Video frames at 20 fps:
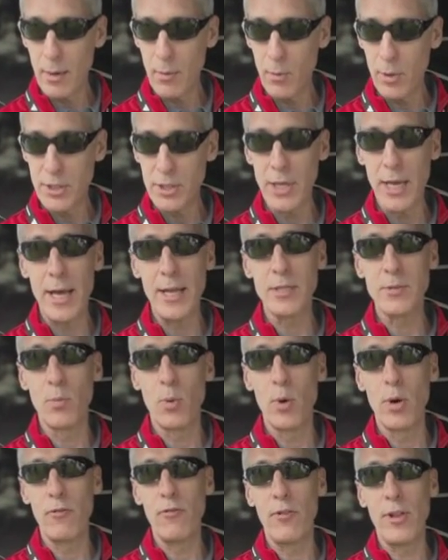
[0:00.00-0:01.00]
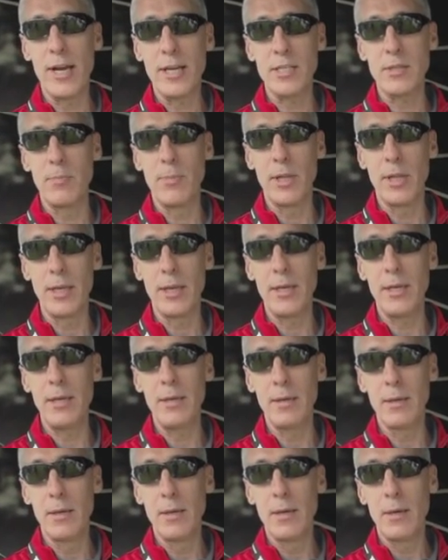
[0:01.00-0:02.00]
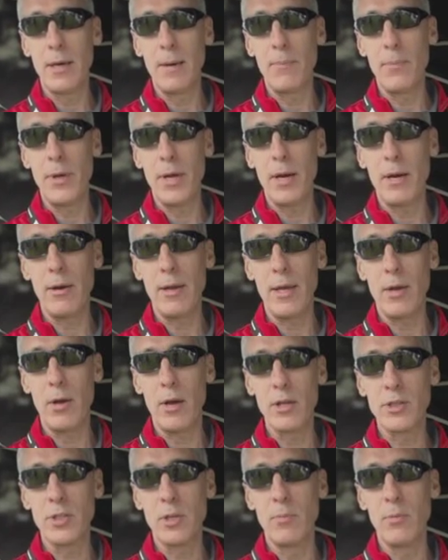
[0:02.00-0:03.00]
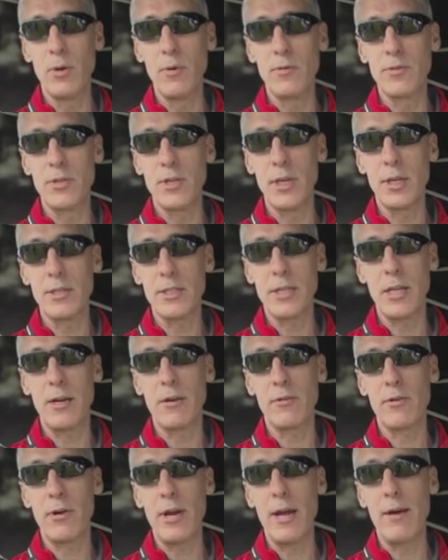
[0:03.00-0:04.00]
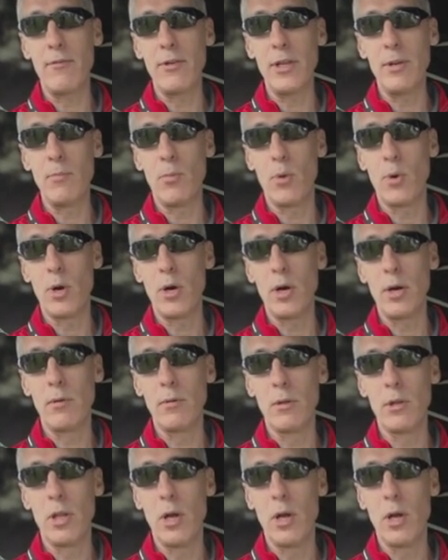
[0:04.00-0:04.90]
which adds more flexibility up there and also moves the center of gravity more